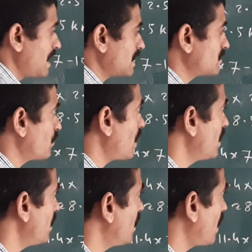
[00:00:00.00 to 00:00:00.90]
next one
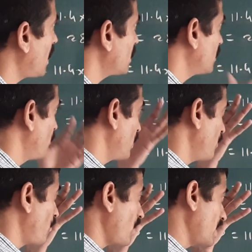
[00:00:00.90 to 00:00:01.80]
at the
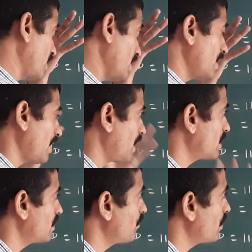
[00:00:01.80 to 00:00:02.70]
B point.
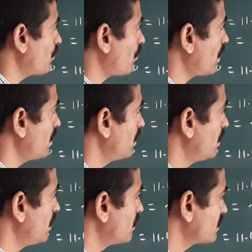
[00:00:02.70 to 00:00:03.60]
At the B point,
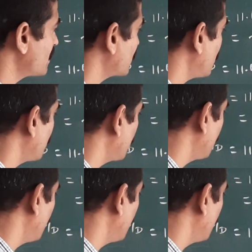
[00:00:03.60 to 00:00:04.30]
check that